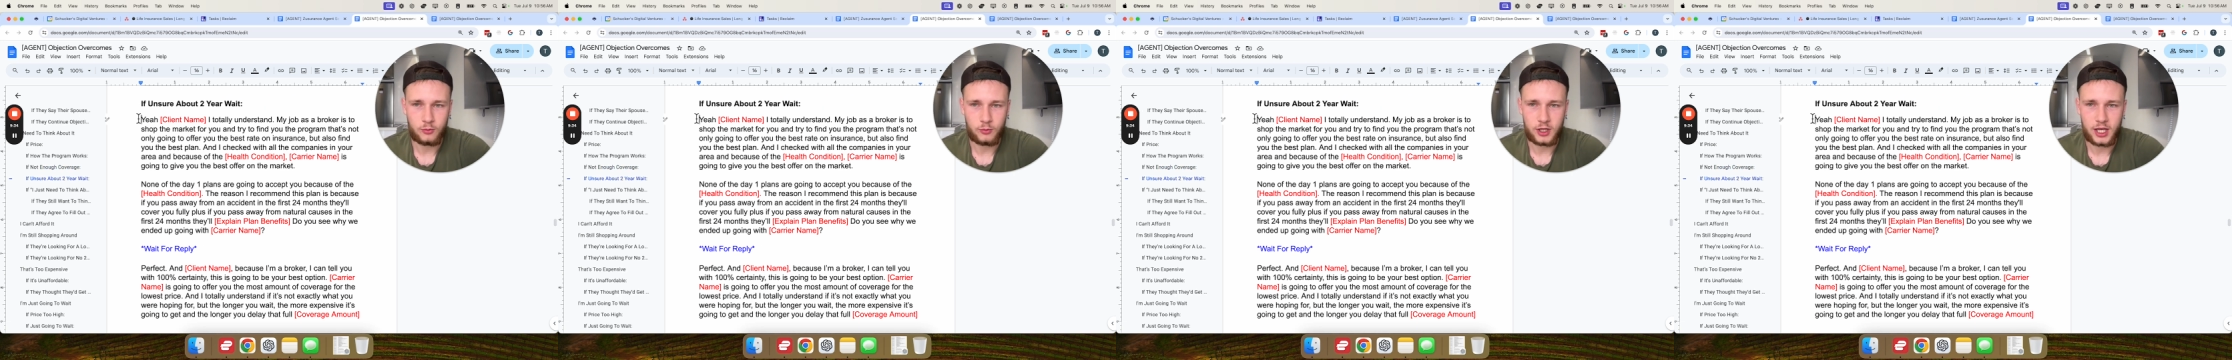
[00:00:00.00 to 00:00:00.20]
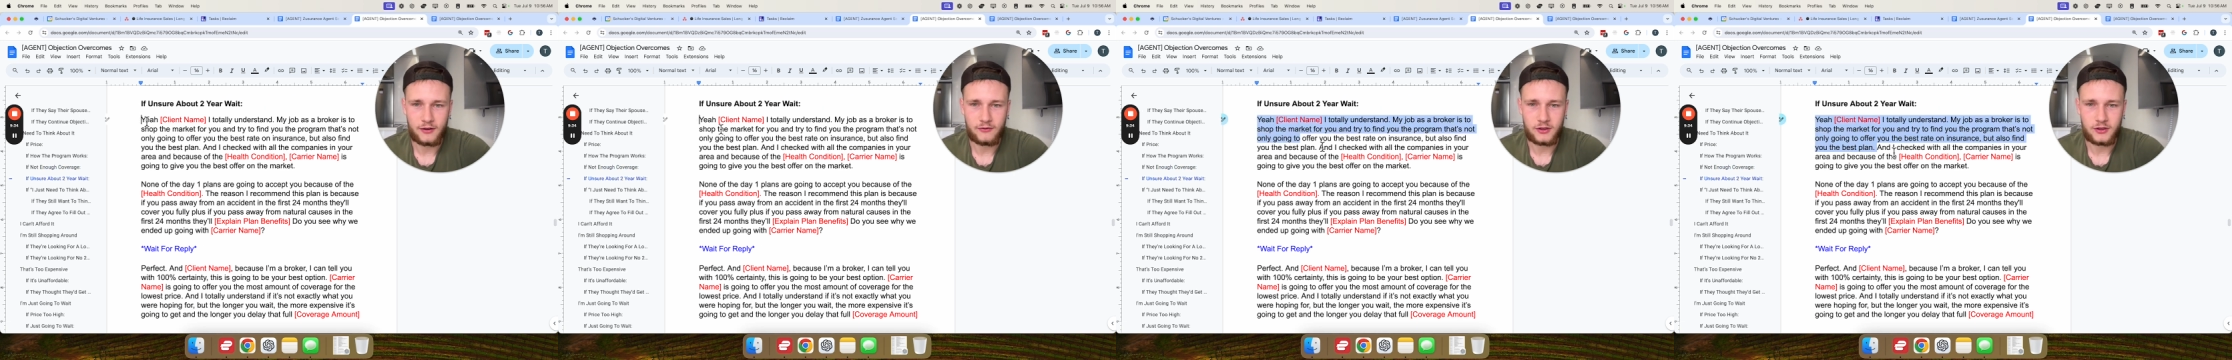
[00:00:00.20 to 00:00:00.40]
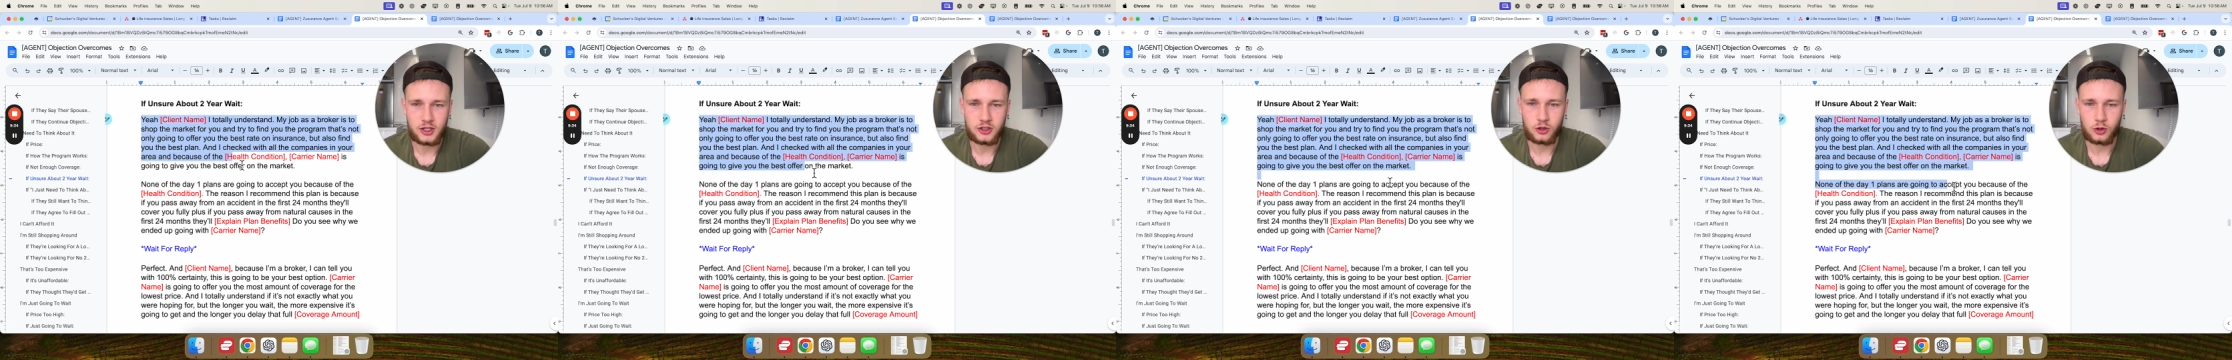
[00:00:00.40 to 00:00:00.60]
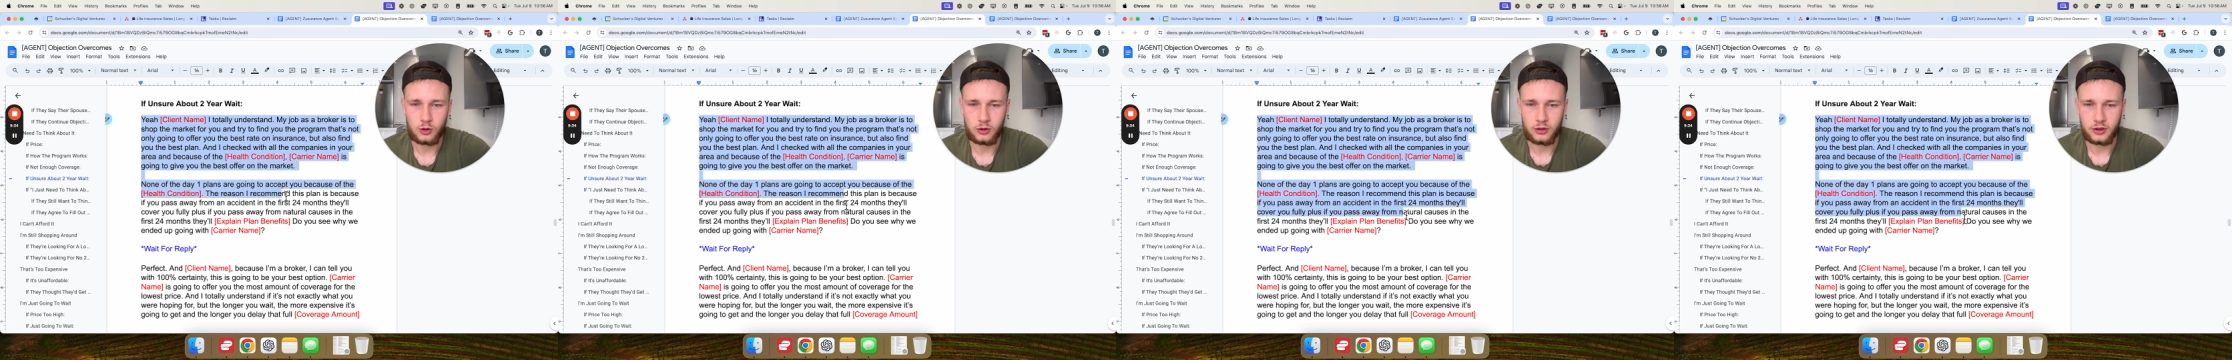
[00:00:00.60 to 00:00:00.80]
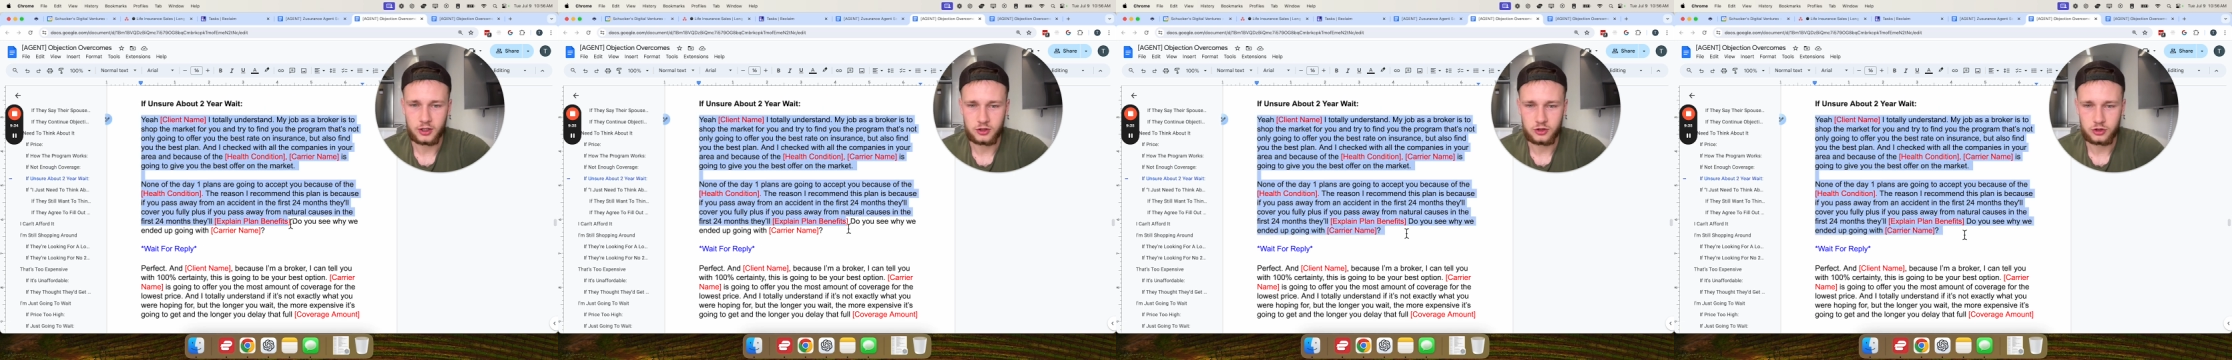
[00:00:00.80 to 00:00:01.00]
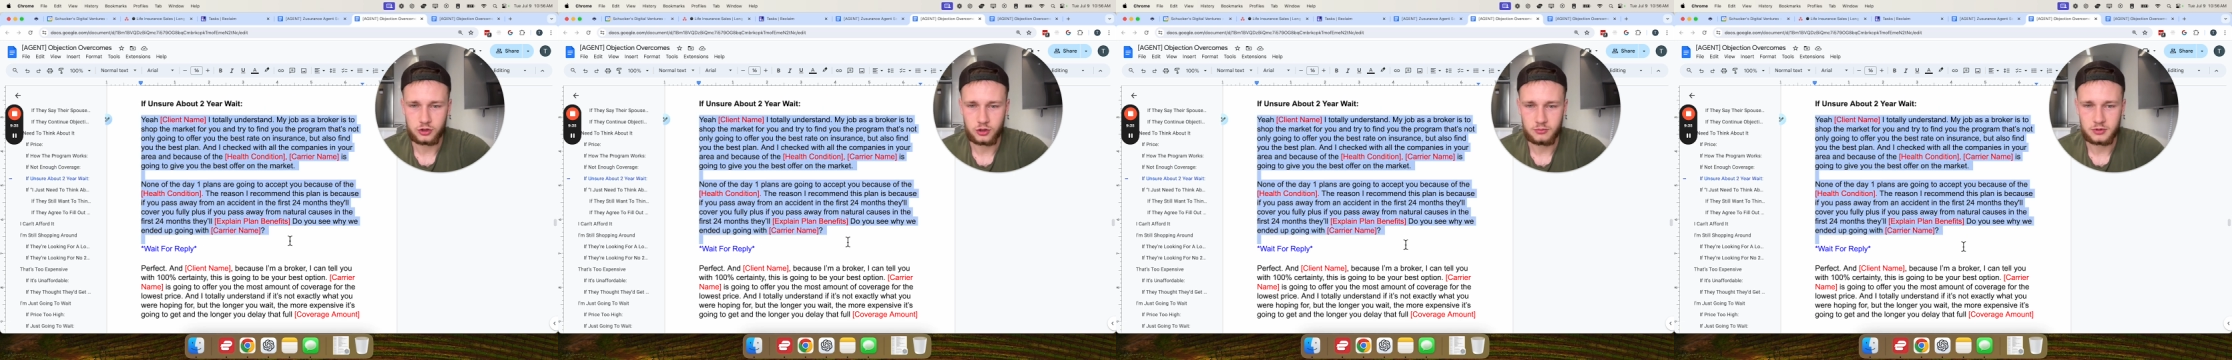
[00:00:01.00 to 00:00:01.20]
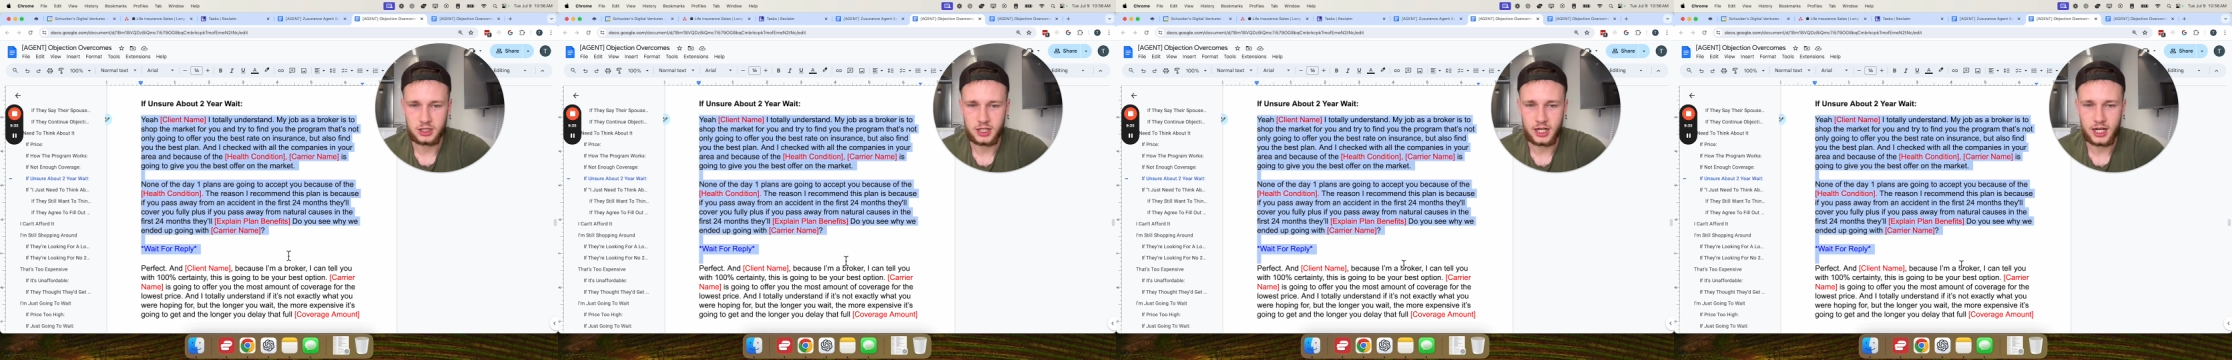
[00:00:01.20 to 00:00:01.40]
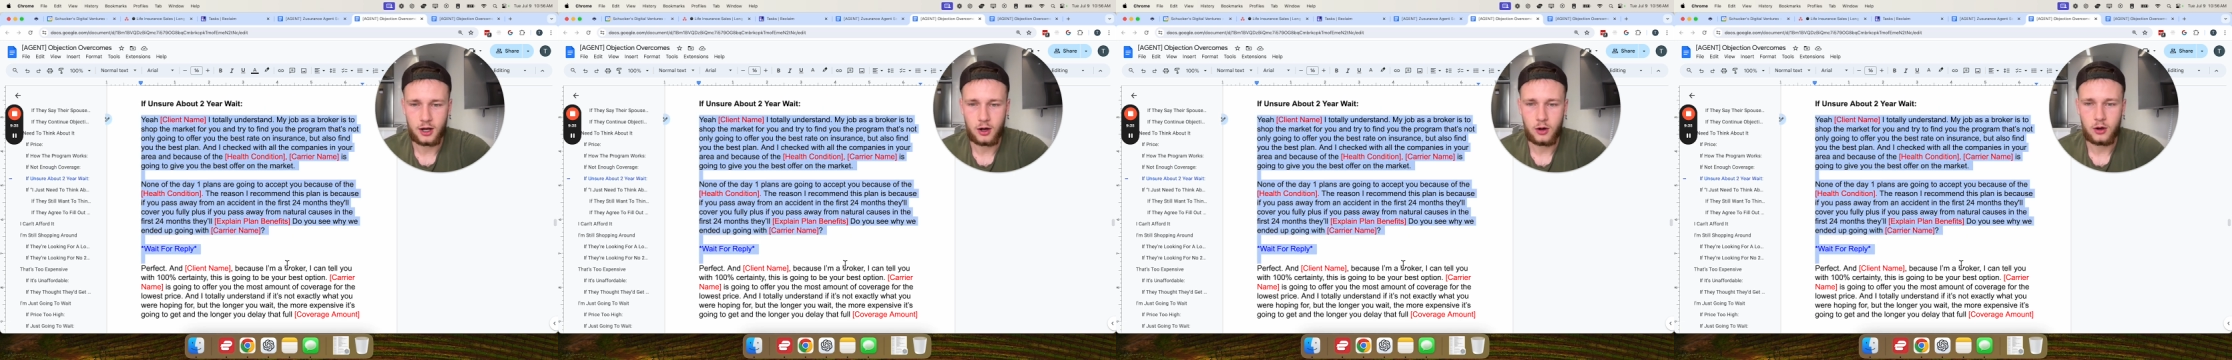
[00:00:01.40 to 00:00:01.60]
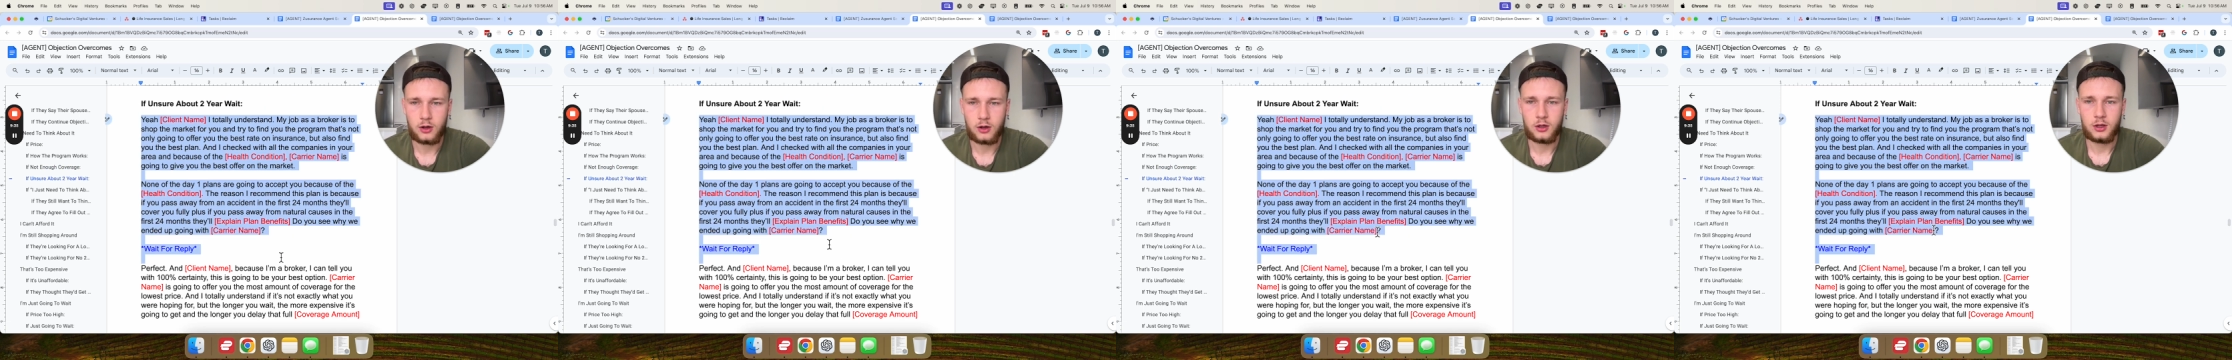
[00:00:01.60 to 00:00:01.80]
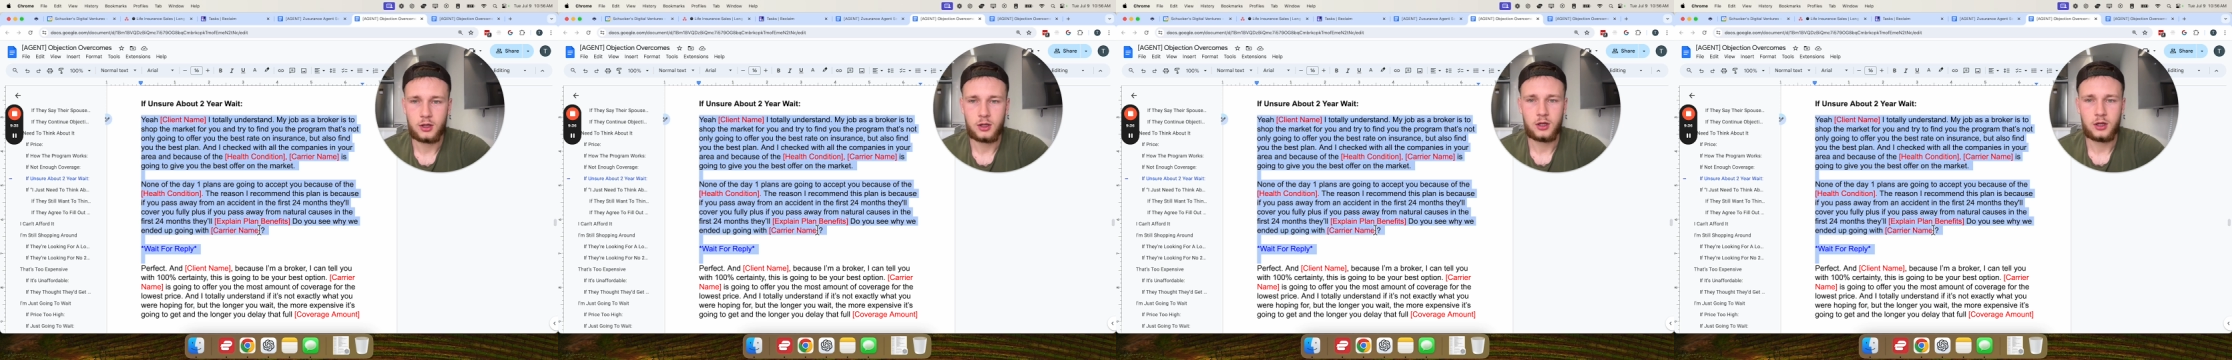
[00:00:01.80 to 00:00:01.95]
we have this whole thing scripted out.